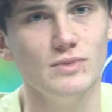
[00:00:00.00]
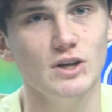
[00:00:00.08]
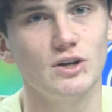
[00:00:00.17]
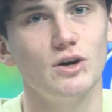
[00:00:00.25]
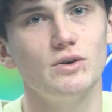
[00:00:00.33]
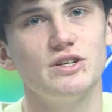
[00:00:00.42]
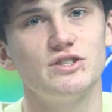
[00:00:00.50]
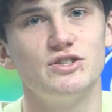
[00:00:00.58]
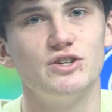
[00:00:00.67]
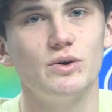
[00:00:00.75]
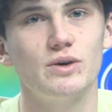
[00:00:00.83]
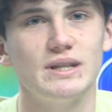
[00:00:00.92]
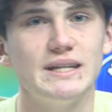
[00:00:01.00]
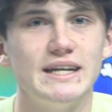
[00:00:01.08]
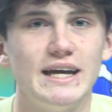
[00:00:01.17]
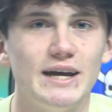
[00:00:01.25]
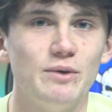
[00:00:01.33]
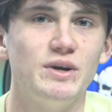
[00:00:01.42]
Cody's joke of the
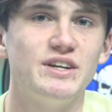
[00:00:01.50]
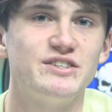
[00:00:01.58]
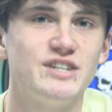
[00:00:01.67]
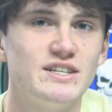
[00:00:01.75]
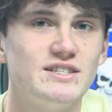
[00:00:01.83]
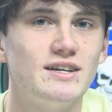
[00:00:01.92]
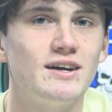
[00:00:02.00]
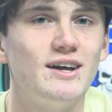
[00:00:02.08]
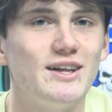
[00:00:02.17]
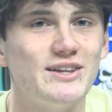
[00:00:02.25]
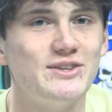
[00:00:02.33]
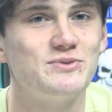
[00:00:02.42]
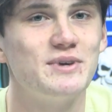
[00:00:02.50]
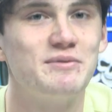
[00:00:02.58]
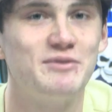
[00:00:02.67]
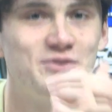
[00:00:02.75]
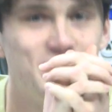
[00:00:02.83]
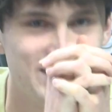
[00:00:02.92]
day. What did Jay-Z call his wife
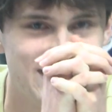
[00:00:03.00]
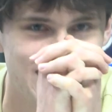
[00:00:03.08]
before they